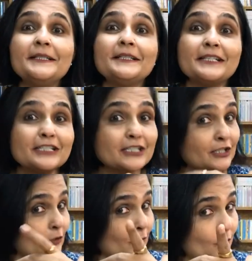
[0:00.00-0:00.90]
So
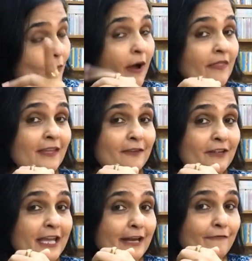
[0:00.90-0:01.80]
one thing we
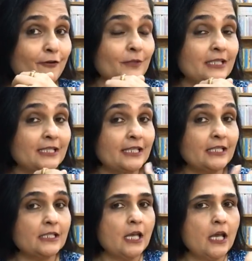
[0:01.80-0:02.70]
get from this is
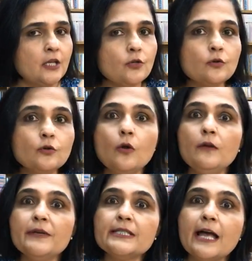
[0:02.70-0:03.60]
You don't
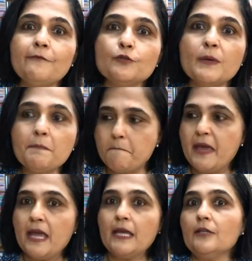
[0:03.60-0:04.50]
always have to be big
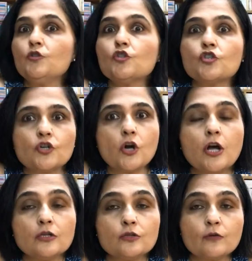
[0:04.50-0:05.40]
and
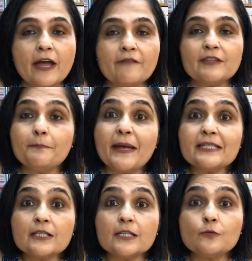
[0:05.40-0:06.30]
strong to have the best
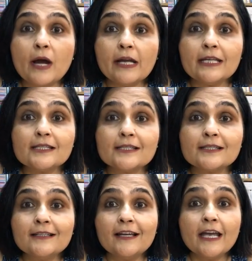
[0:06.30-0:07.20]
advice.
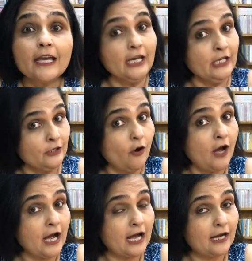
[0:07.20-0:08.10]
In your
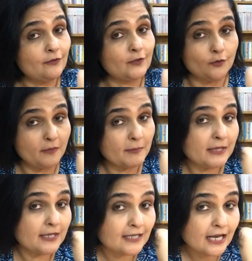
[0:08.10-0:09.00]
house, you may be
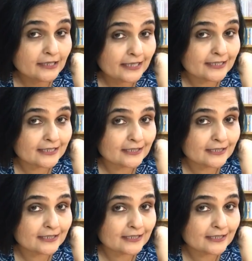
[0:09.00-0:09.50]
the youngest